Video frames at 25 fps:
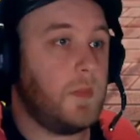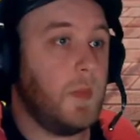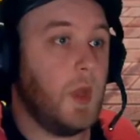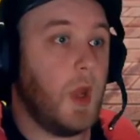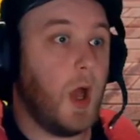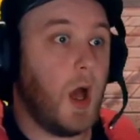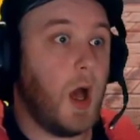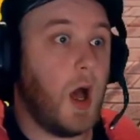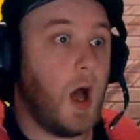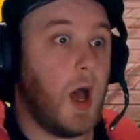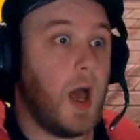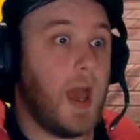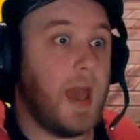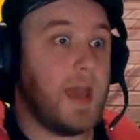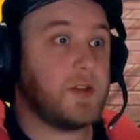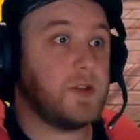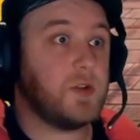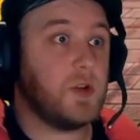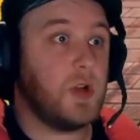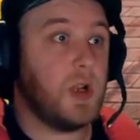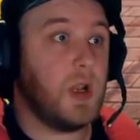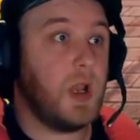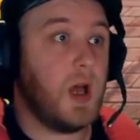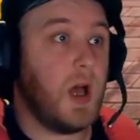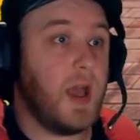Oh,
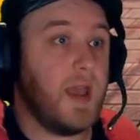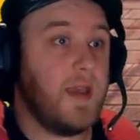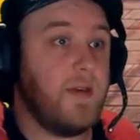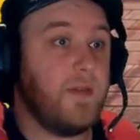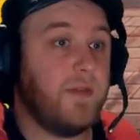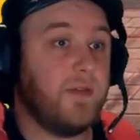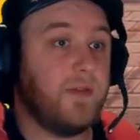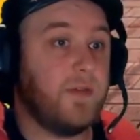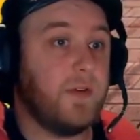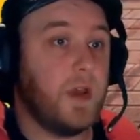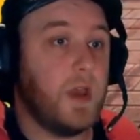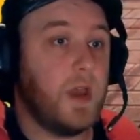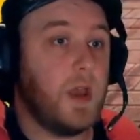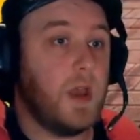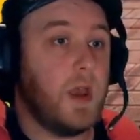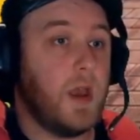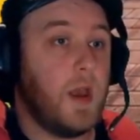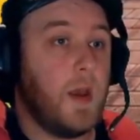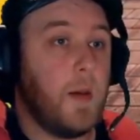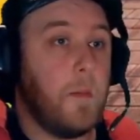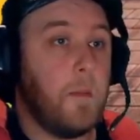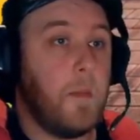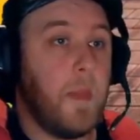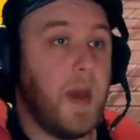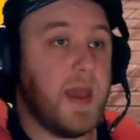extra life?
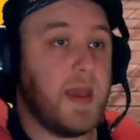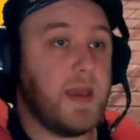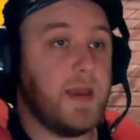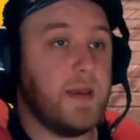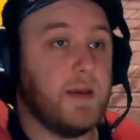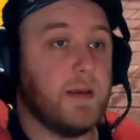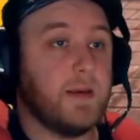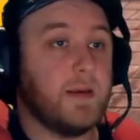Mate.